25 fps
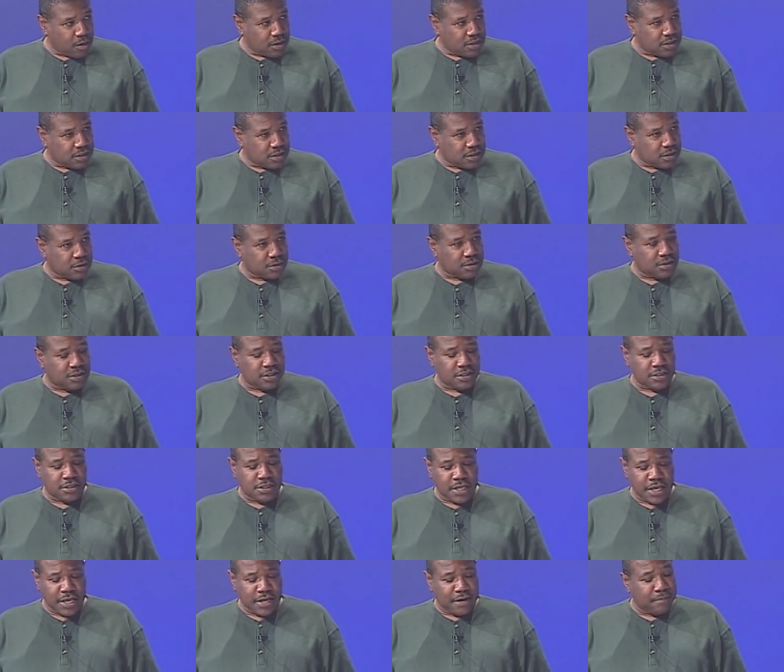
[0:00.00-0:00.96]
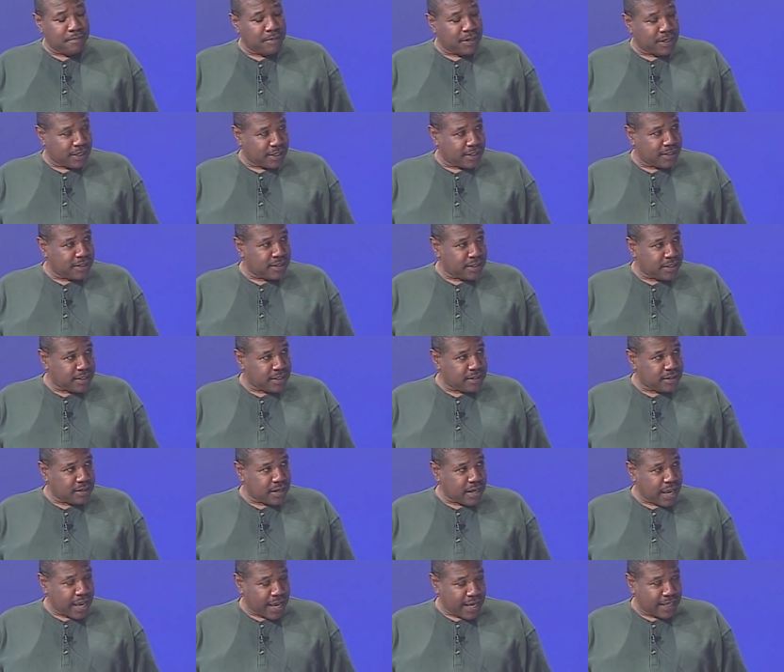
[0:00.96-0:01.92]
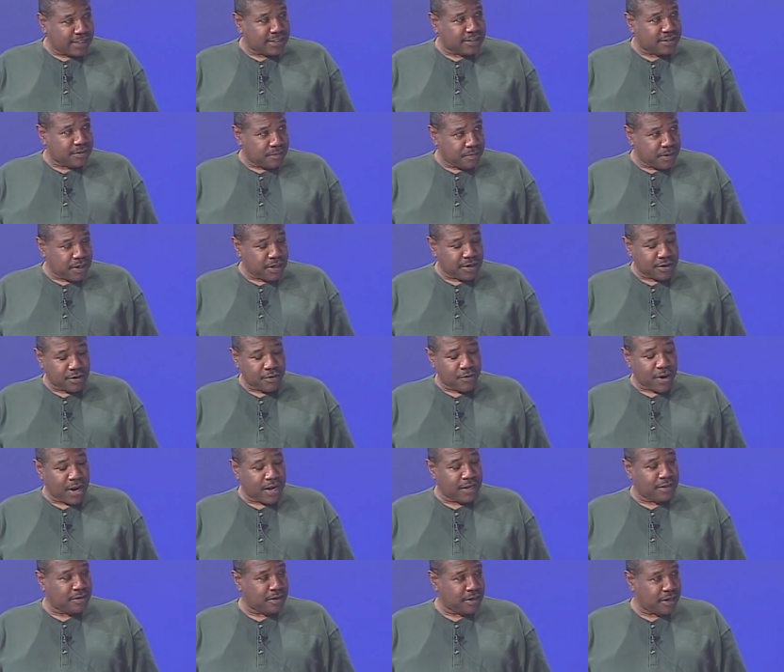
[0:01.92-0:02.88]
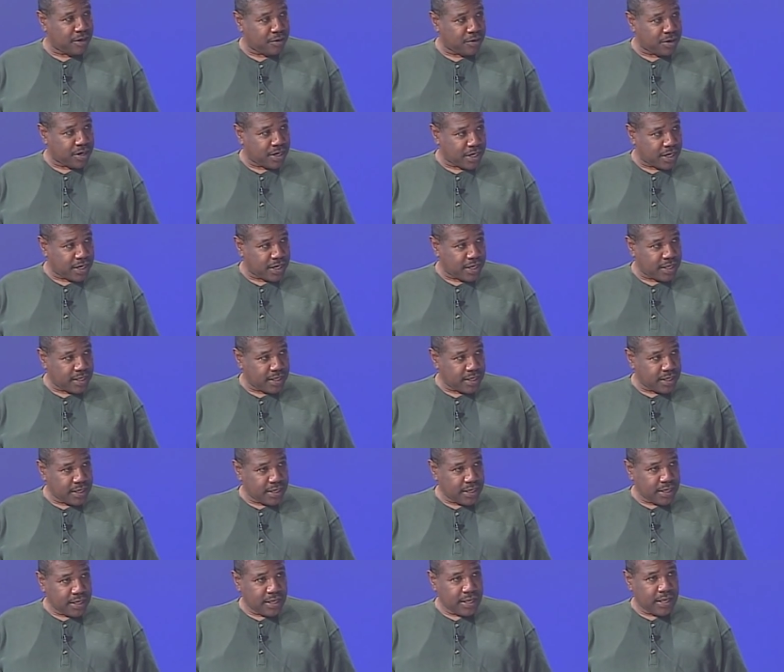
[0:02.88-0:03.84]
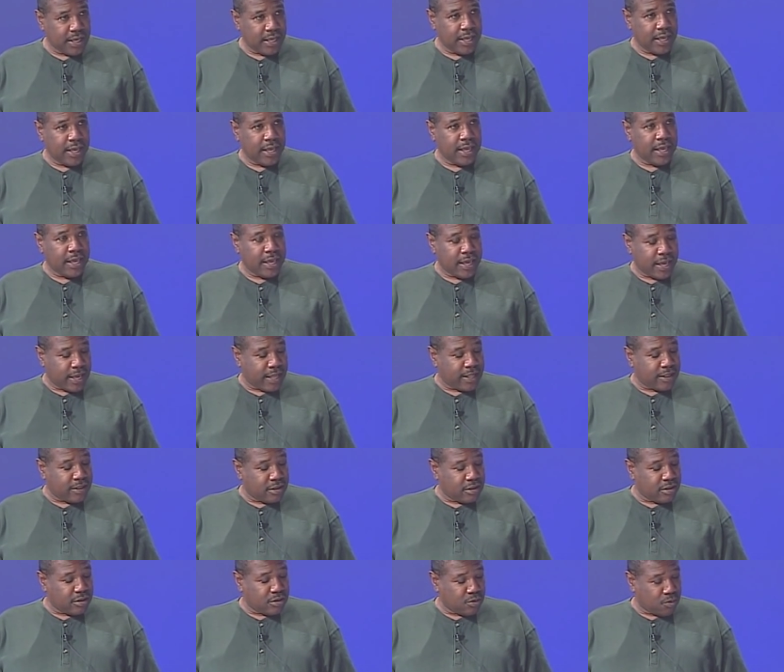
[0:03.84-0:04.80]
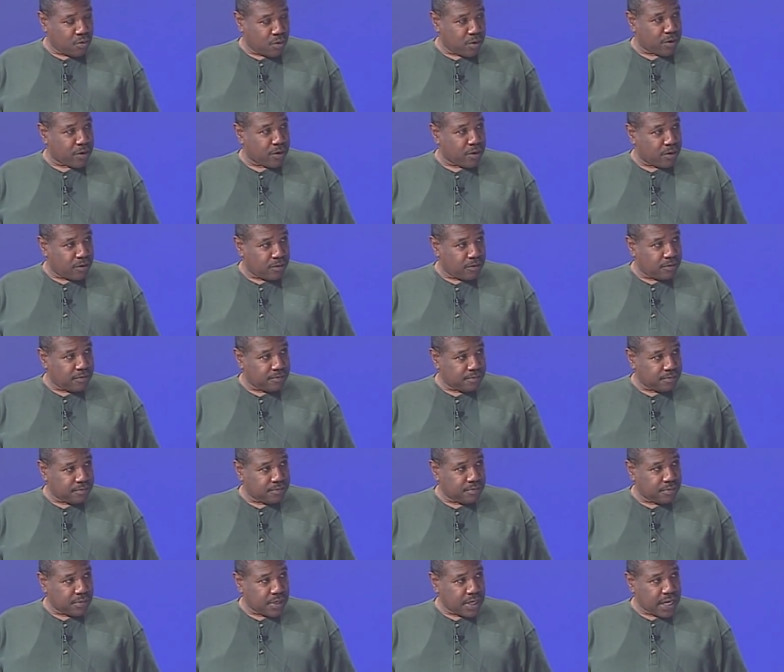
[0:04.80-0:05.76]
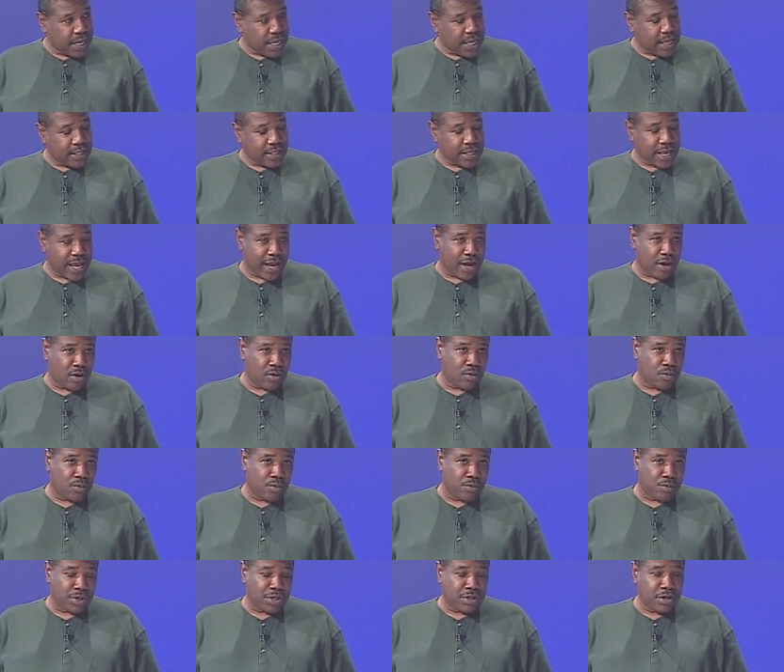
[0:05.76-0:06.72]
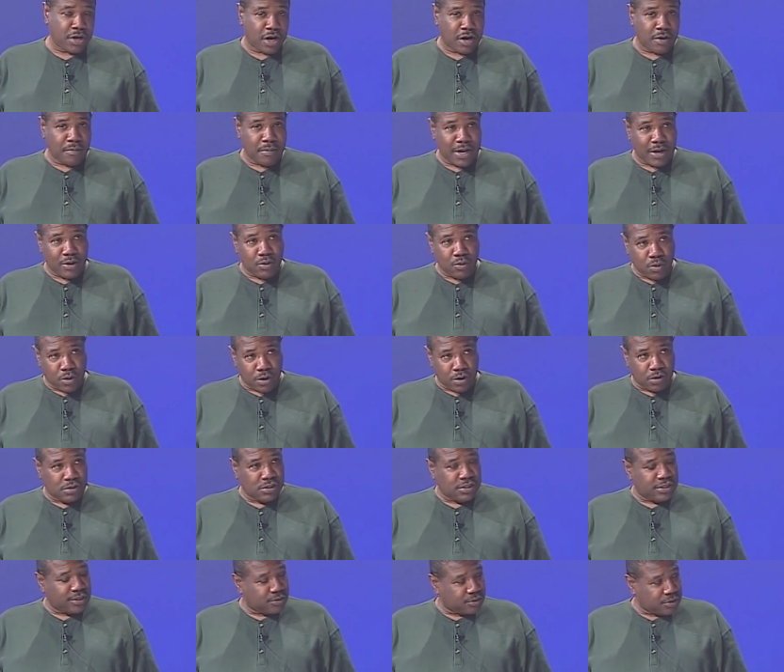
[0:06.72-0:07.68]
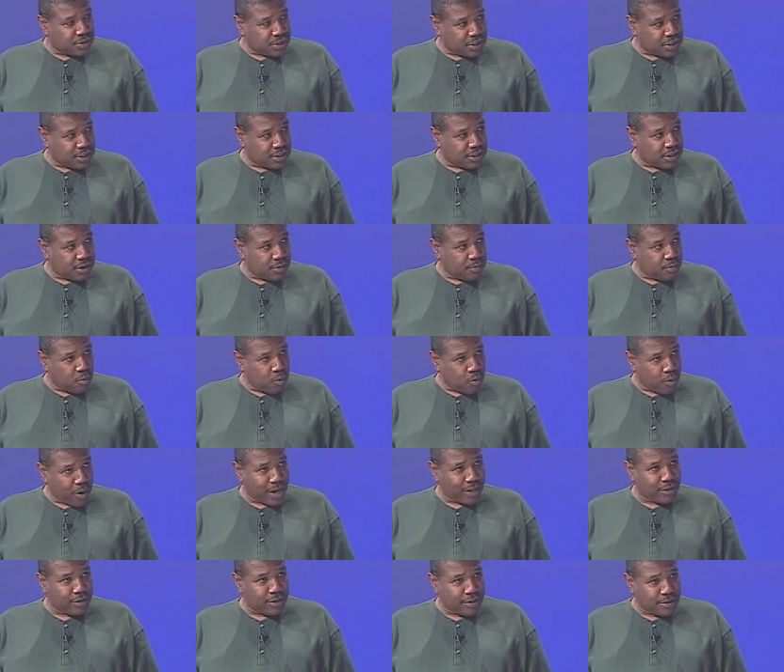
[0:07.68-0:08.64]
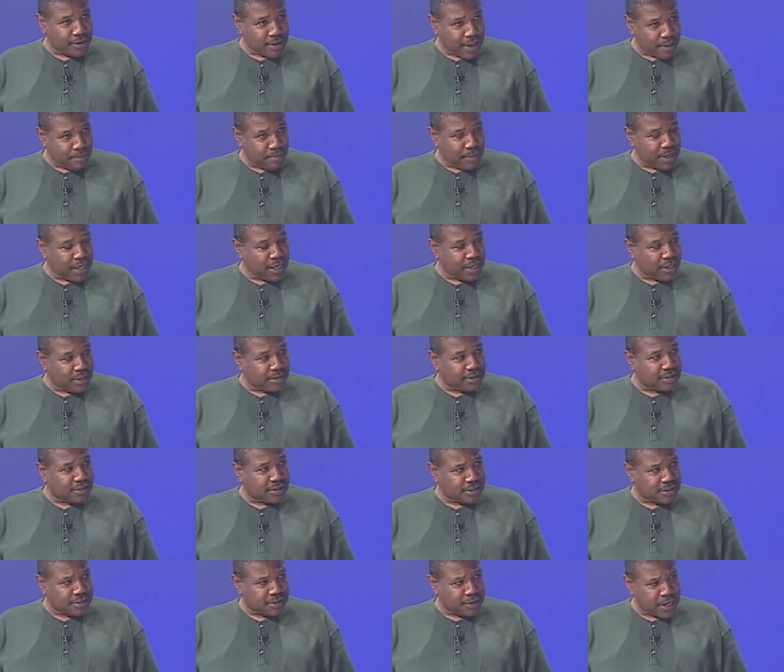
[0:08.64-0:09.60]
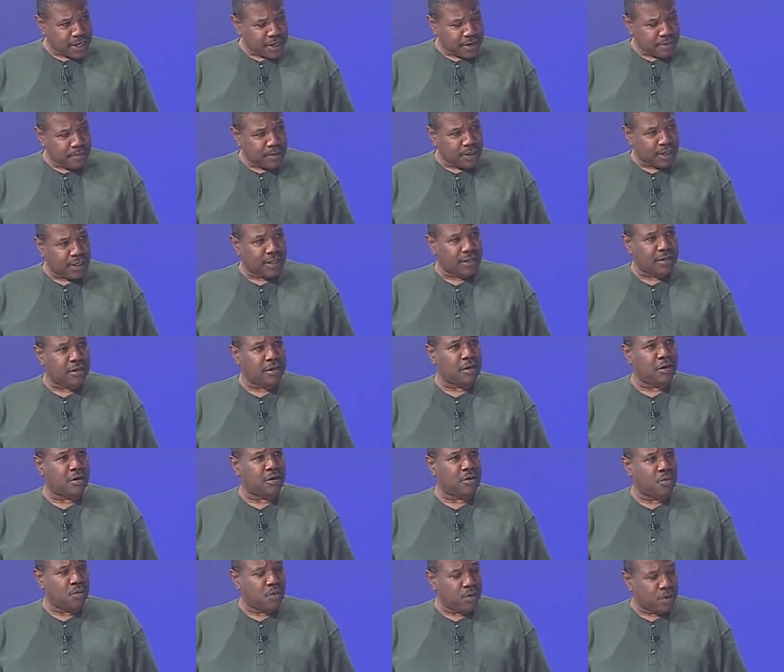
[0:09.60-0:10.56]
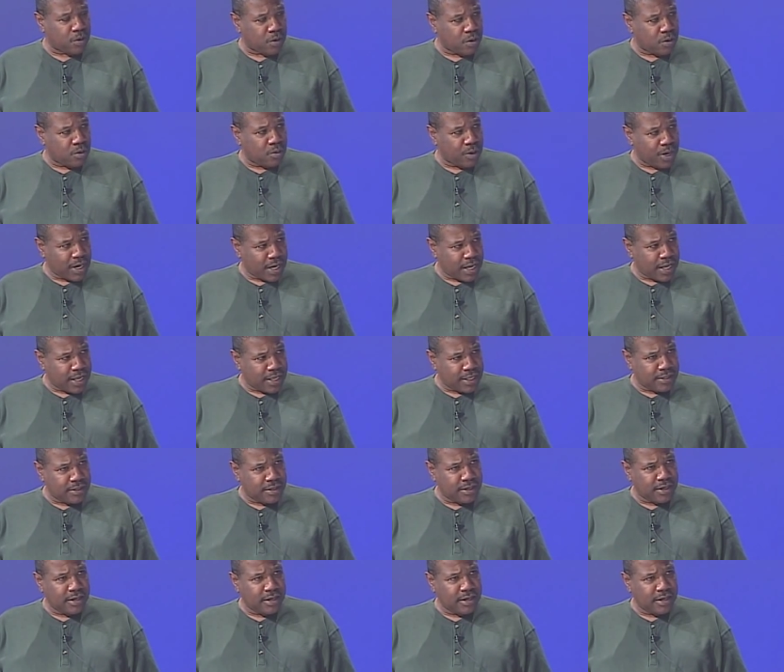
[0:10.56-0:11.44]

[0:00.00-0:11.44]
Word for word: So sustainability has to be a criteria in the world. Now, when we talk about world socialism, what does that mean, sustainability on a worldwide